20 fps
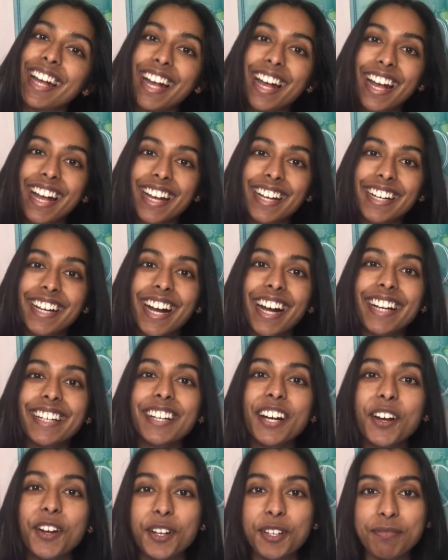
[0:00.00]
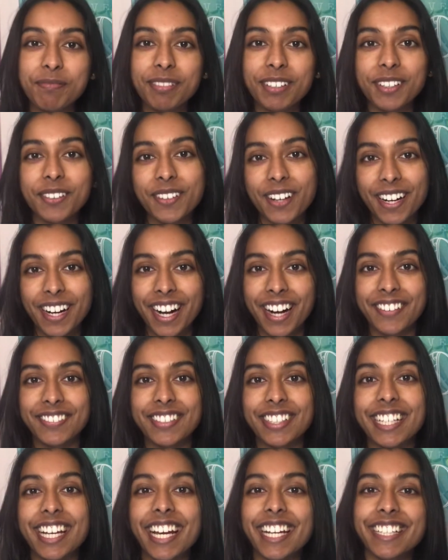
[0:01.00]
Hey, I hope you are
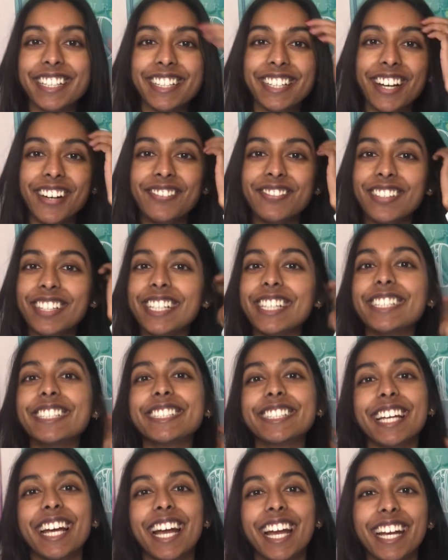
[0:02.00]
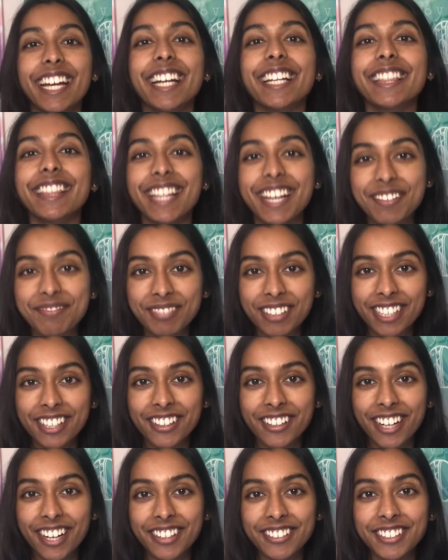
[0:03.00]
having a lovely day. Let me
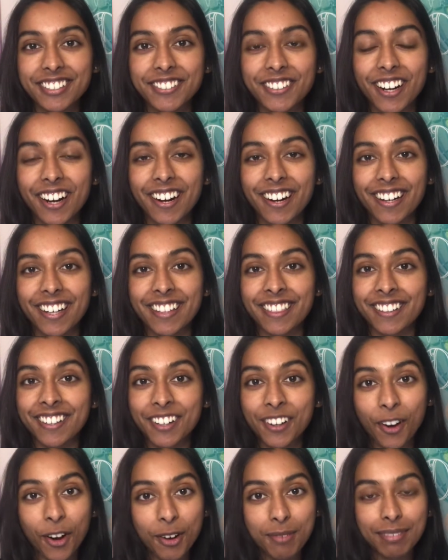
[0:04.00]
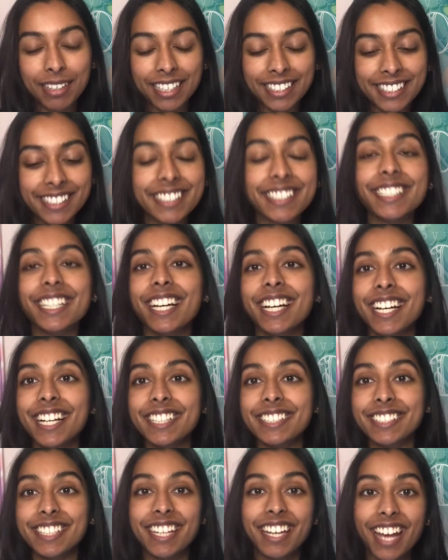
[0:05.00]
know how you are in the comments.
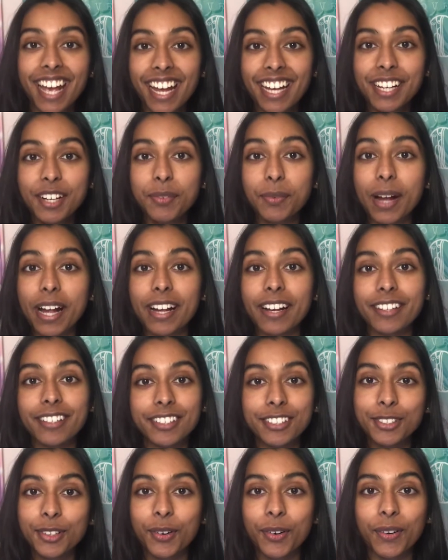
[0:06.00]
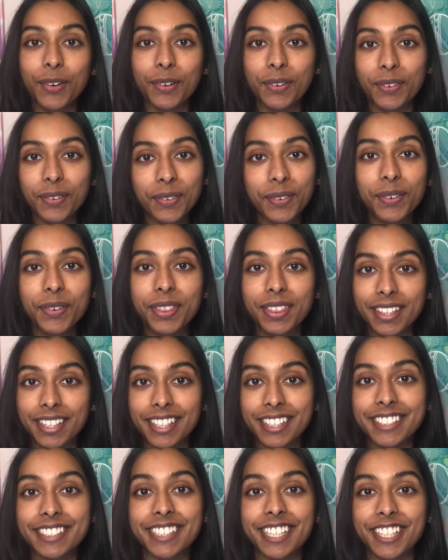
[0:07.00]
Today, we're gonna talk all
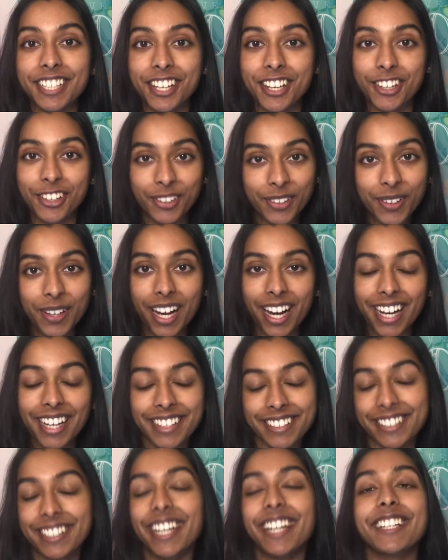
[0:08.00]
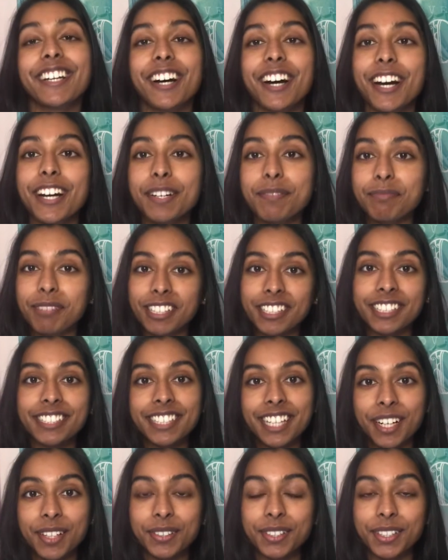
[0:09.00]
things UCAT and I'm gonna
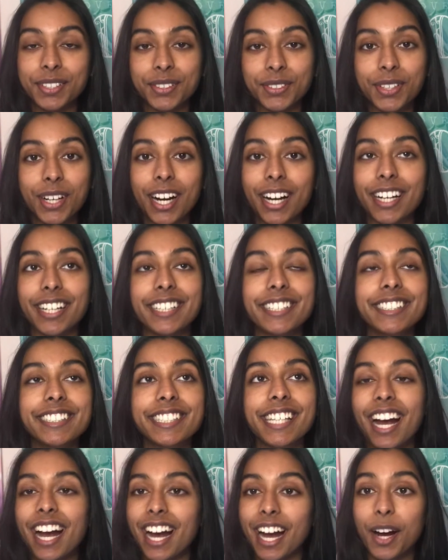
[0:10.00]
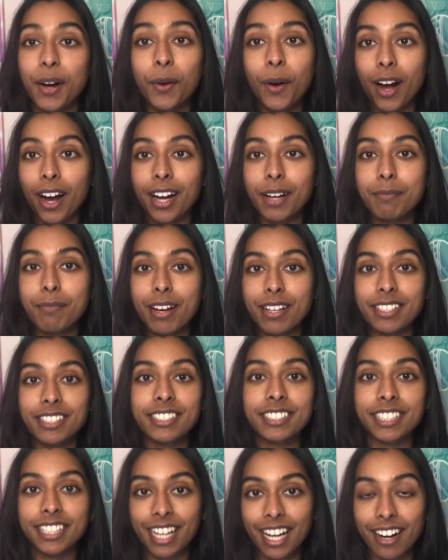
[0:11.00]
tell you guys how I
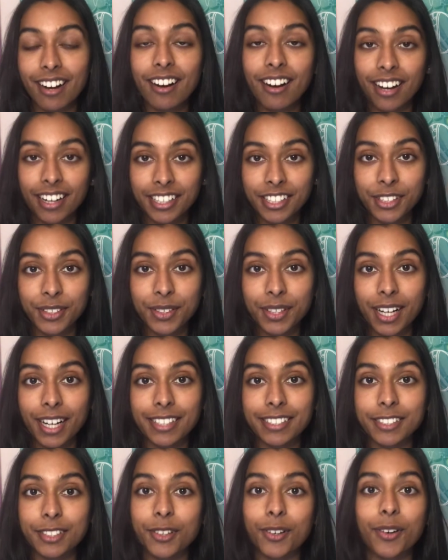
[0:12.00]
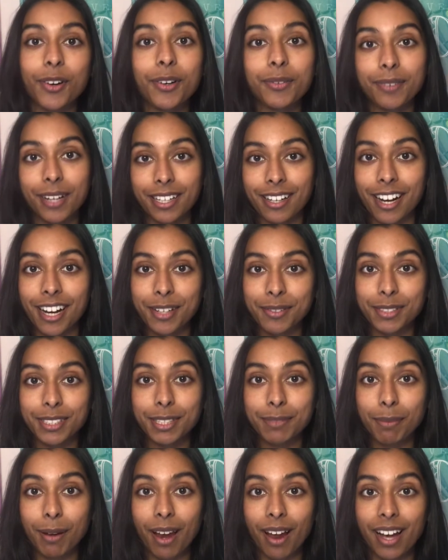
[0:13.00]
managed to get a high UCAT score when I was
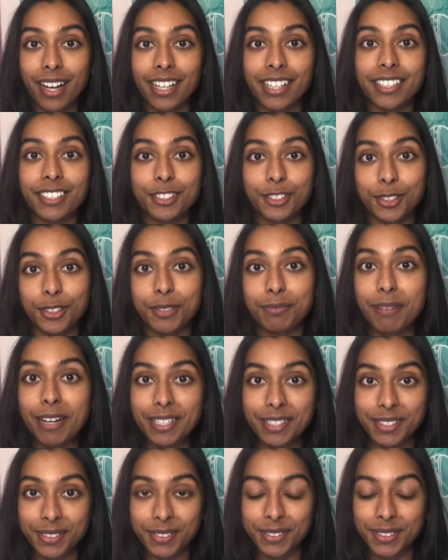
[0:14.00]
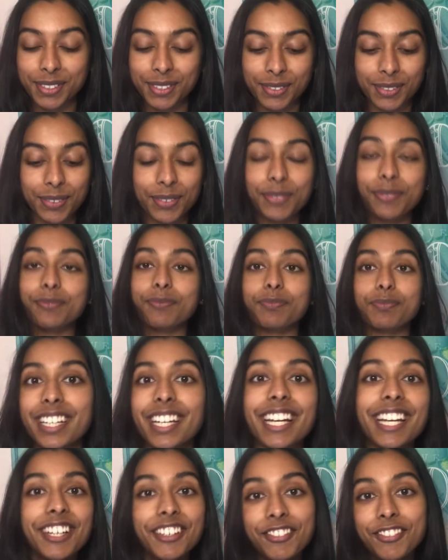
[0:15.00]
applying to medical school.
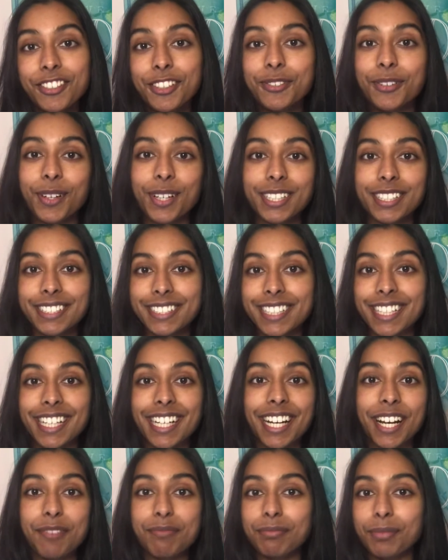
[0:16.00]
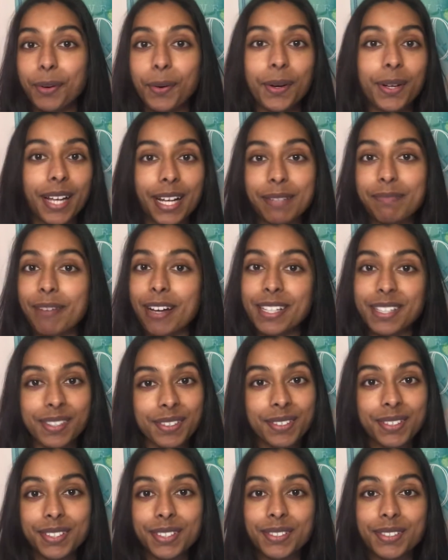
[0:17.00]
If you want to see more like
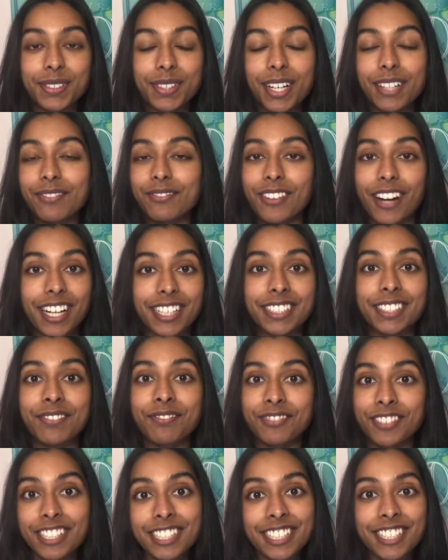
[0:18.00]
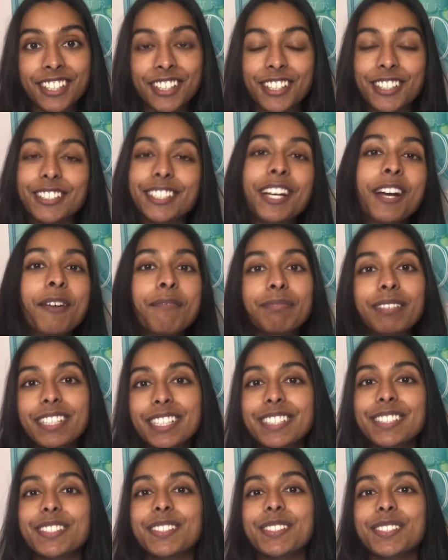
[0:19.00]
medical school advice videos,
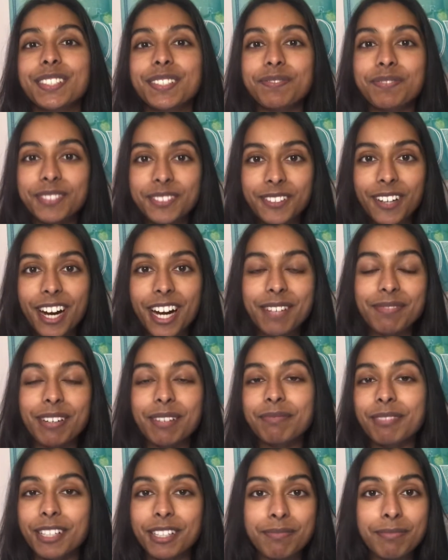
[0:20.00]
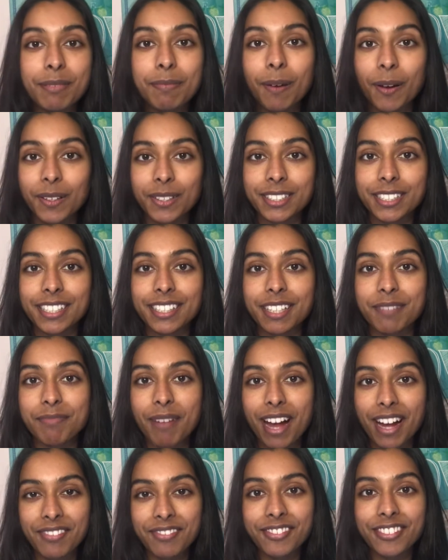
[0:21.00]
please do subscribe. I'm going to be posting them
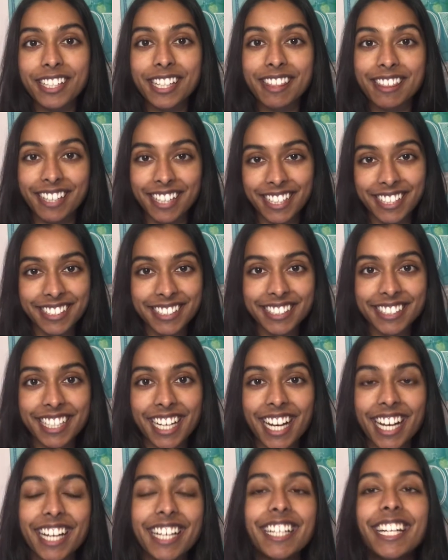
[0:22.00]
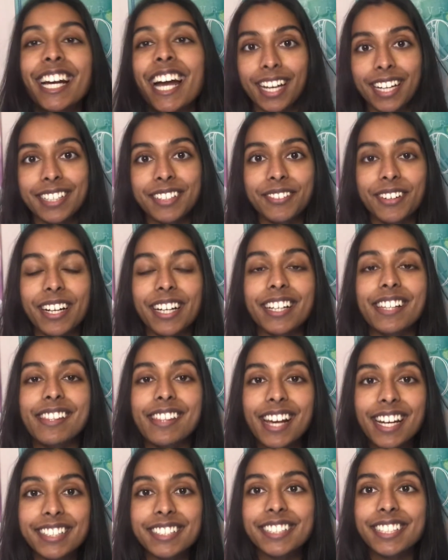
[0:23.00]
every Thursday. Anyway,
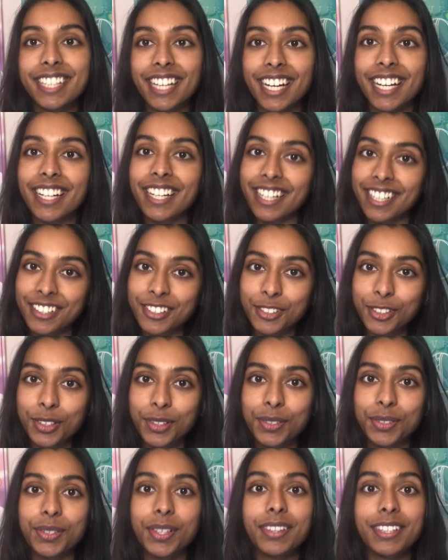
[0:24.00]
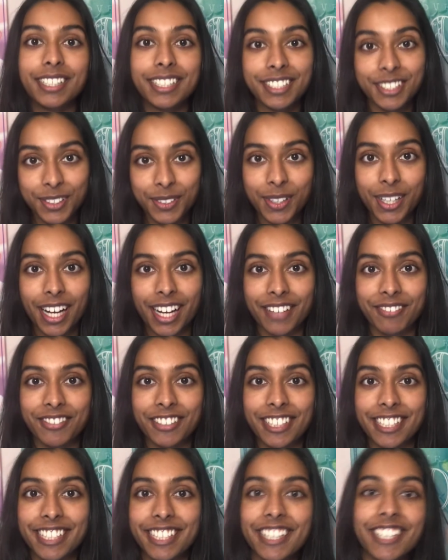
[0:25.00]
let's get into the UCAT
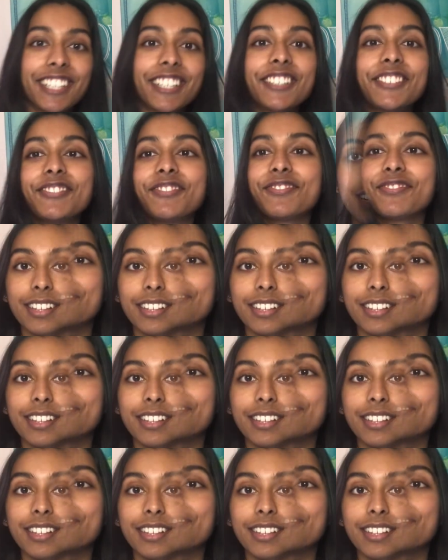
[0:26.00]
video.